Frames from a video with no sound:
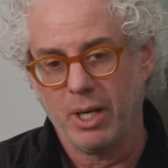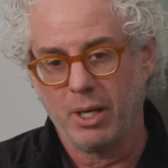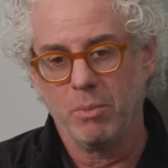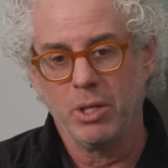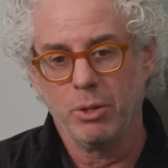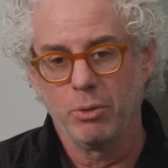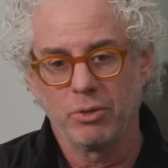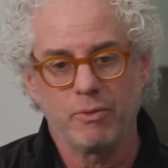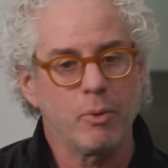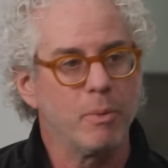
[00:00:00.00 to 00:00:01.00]
It can be
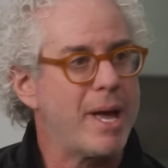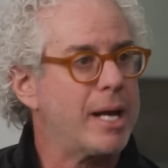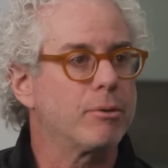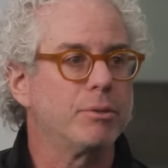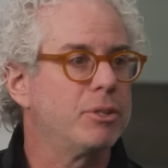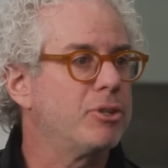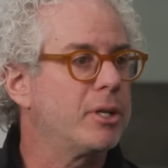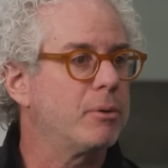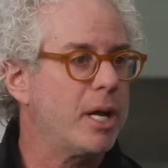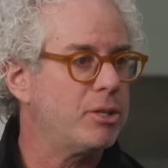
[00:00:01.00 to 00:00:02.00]
used for macular
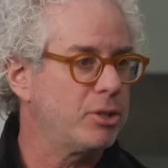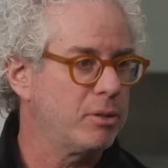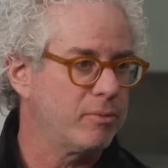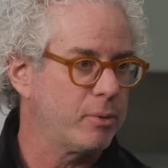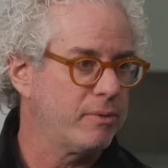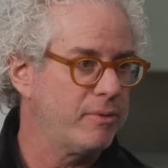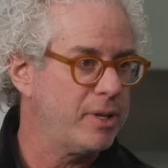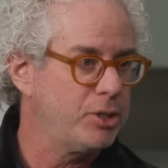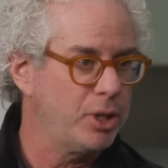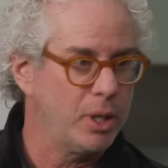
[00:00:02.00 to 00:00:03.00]
degeneration, for
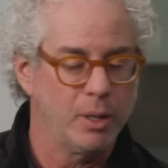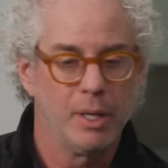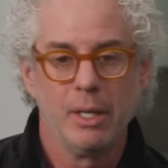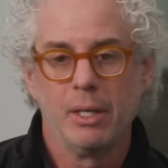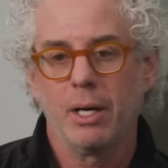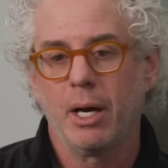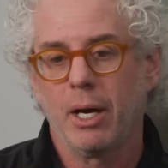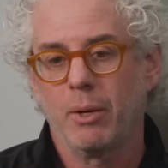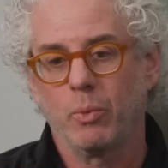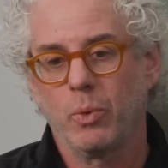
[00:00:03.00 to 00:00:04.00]
vision.
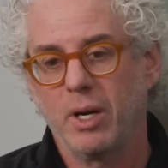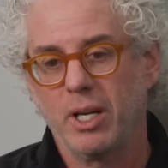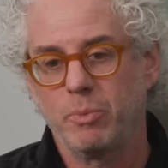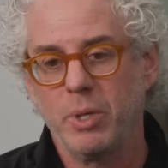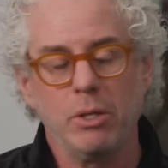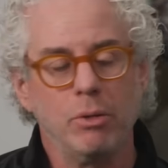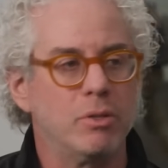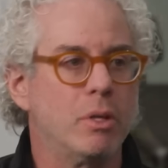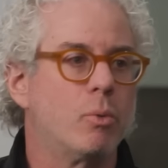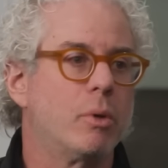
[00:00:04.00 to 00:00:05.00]
Uh, where it's being
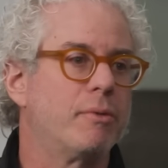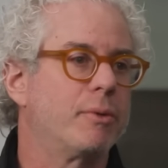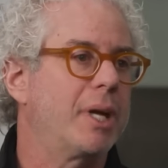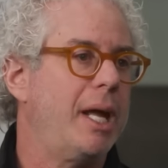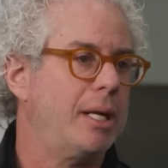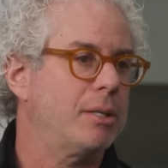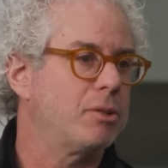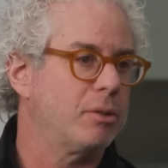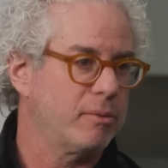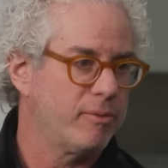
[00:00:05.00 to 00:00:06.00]
used in the world for
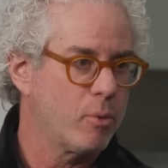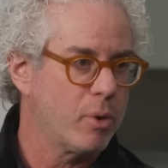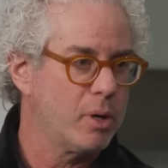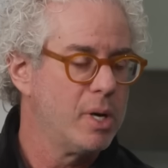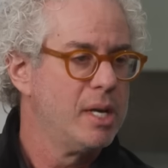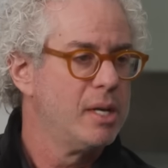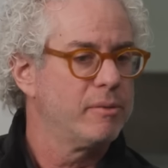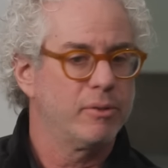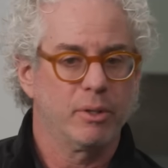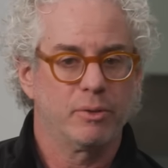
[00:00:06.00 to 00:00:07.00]
cancer, for
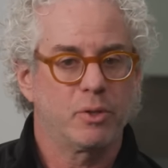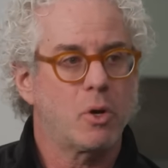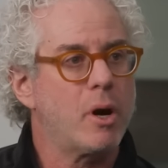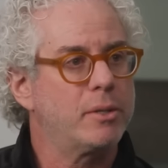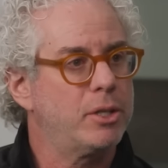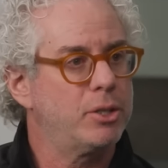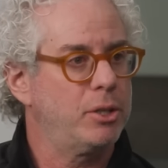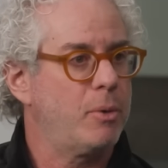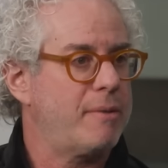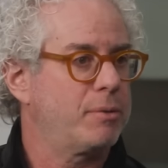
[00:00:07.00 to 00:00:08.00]
for scar
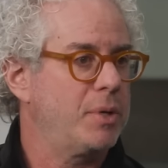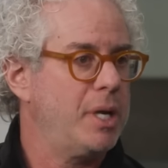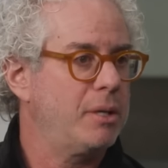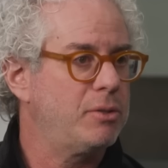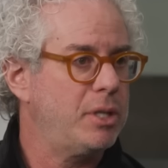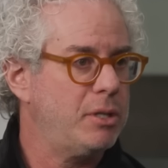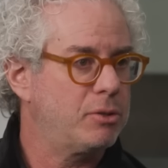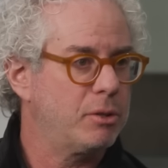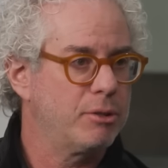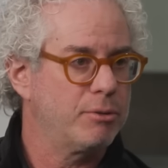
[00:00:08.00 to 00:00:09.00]
tissue after ENT
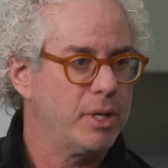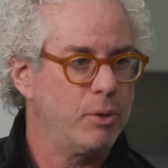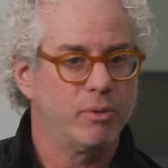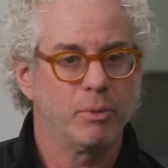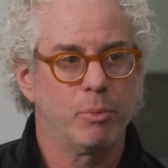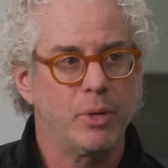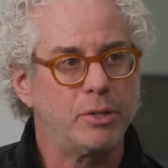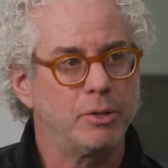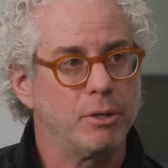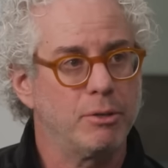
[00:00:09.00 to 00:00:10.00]
surgery or for
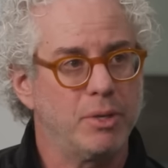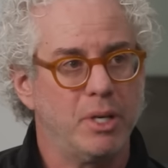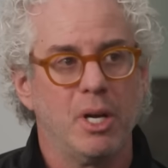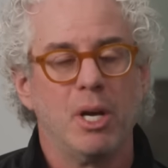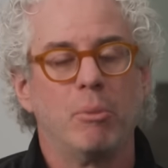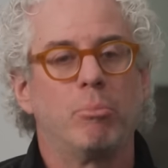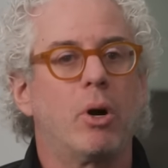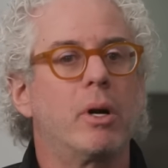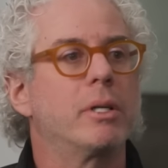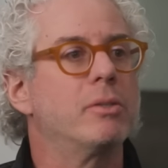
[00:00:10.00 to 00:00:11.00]
breast surgery.
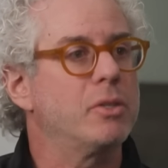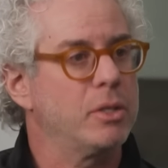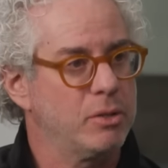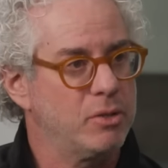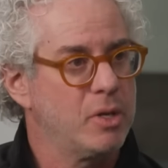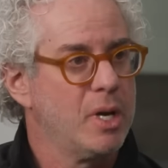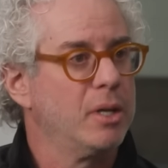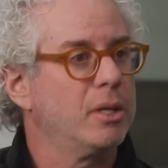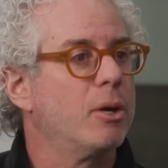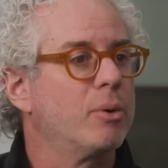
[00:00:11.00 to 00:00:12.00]
Parkinson's,
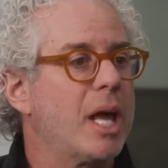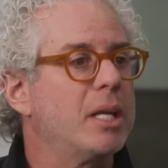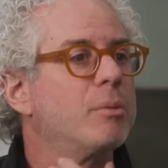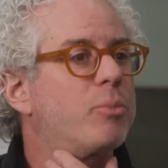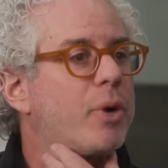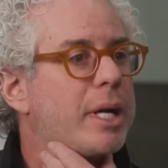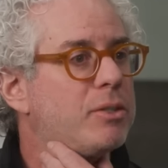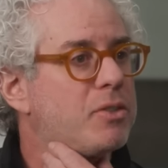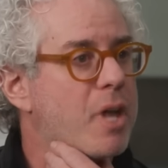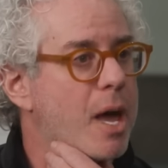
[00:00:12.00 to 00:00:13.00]
you know, getting the
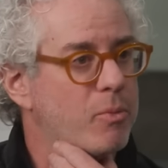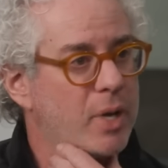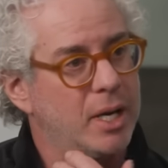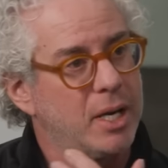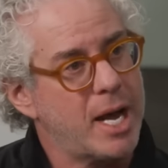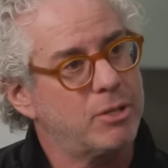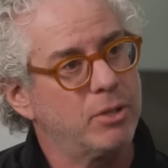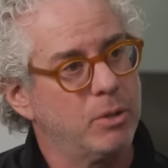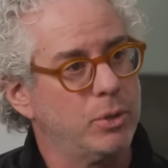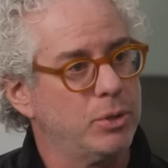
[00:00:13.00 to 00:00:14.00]
brain stem, they can
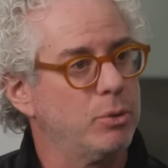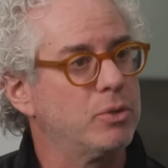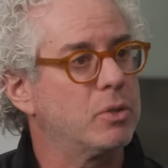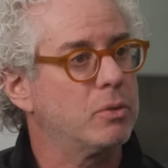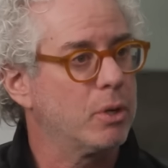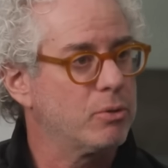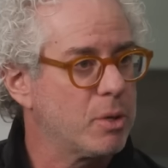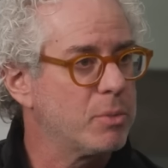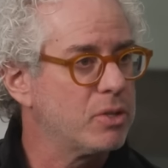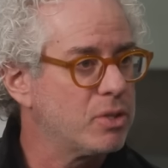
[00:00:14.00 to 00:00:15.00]
actually reduce, you know,
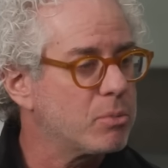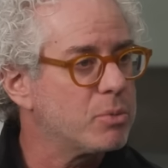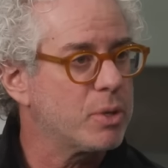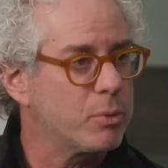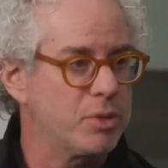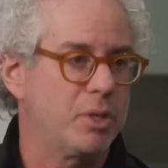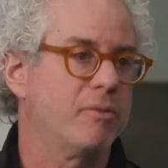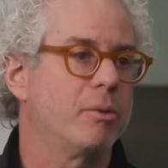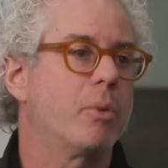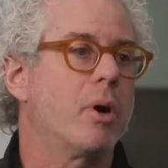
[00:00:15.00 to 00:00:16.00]
some of the symptoms that we're
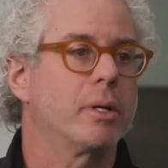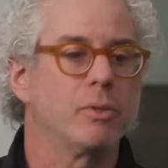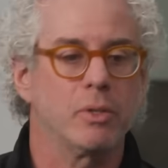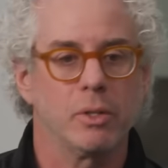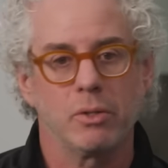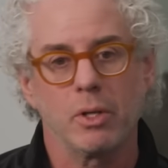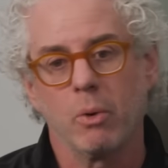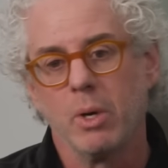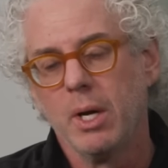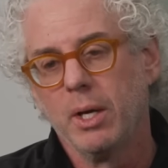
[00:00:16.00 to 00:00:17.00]
seeing from Parkinson's.
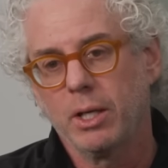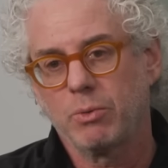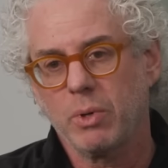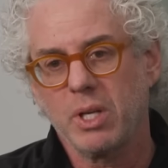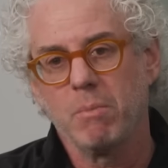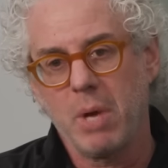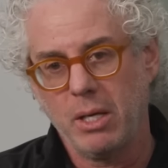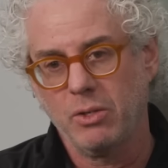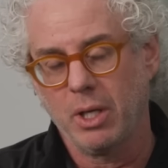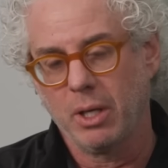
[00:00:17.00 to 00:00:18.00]
So it's really
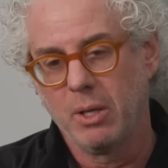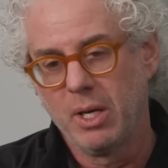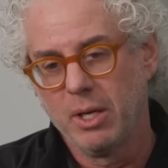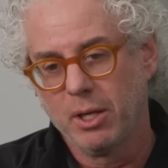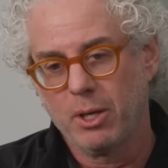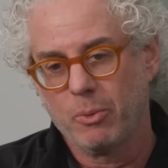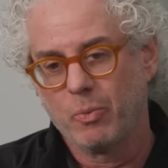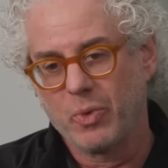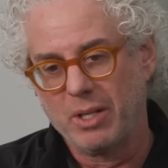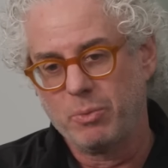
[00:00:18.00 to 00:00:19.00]
amazing. You know,
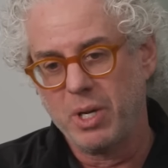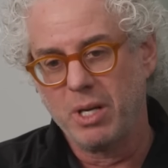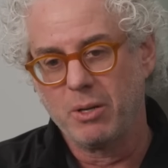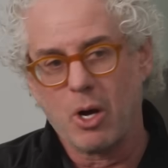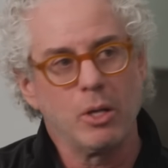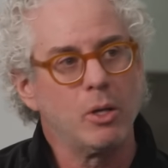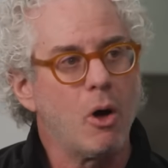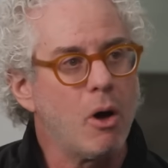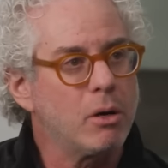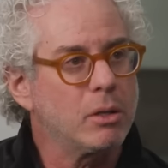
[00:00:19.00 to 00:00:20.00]
it's been a
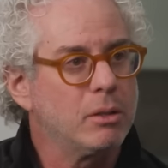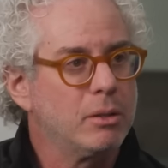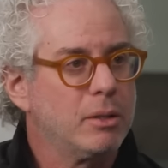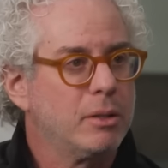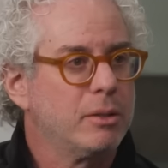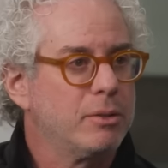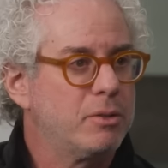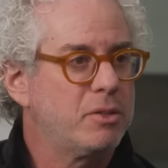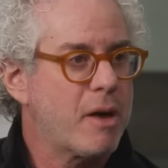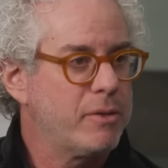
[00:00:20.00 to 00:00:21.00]
long
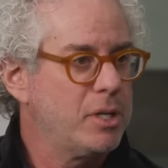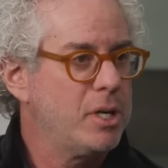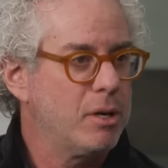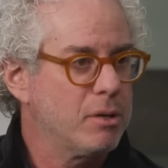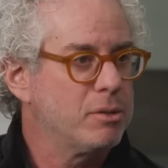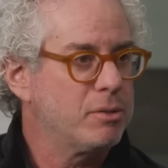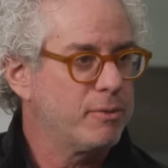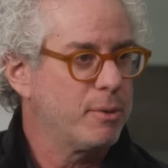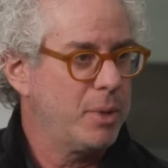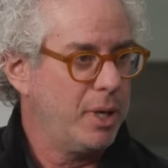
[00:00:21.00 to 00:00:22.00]
seven years
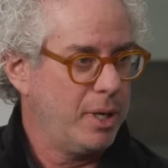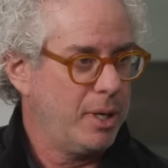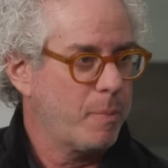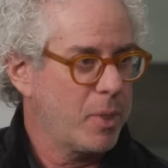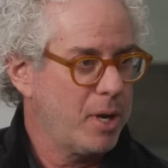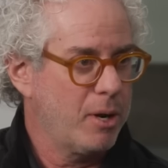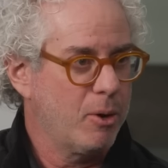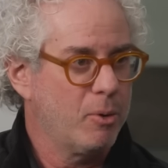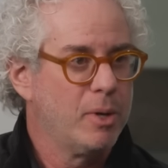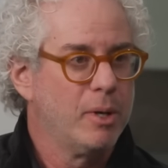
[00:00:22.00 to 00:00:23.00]
for me, you
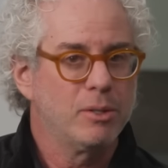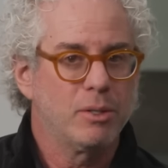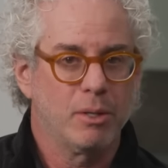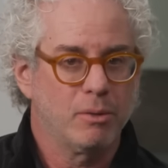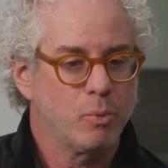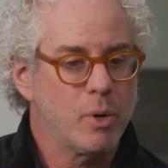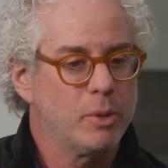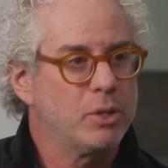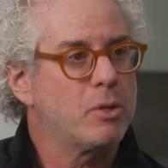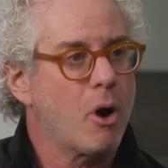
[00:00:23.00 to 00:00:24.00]
know, to where
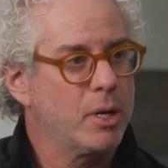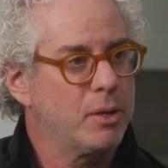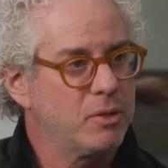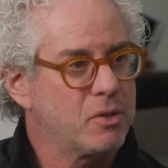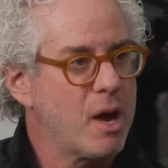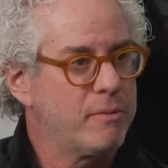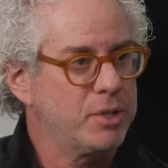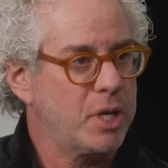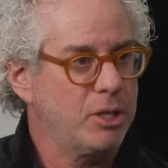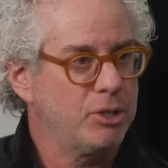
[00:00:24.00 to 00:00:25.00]
we started this
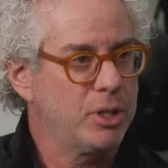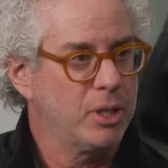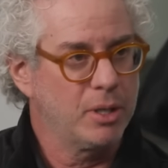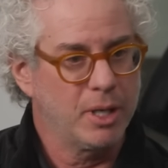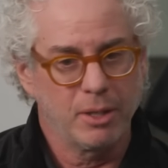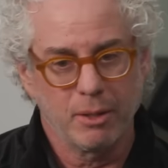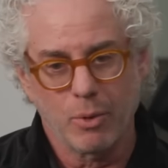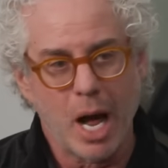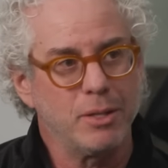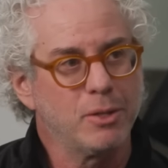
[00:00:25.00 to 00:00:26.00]
conversation and the
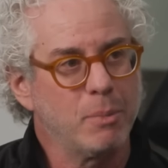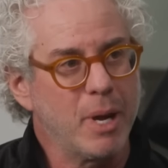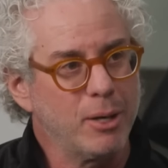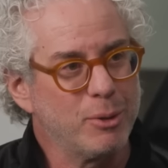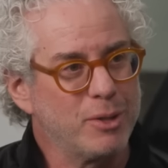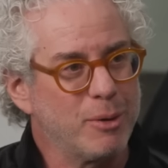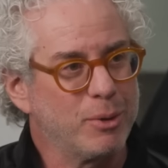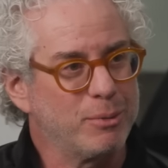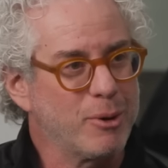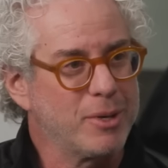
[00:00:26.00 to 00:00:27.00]
rotten tomatoes that
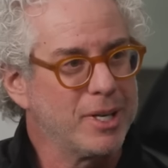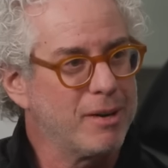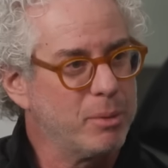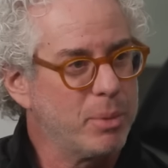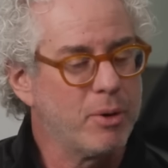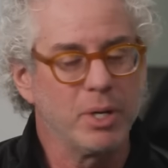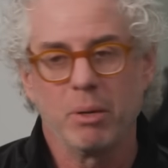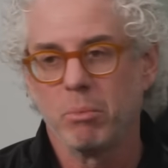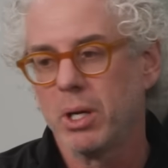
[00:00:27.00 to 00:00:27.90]
were thrown at every podium.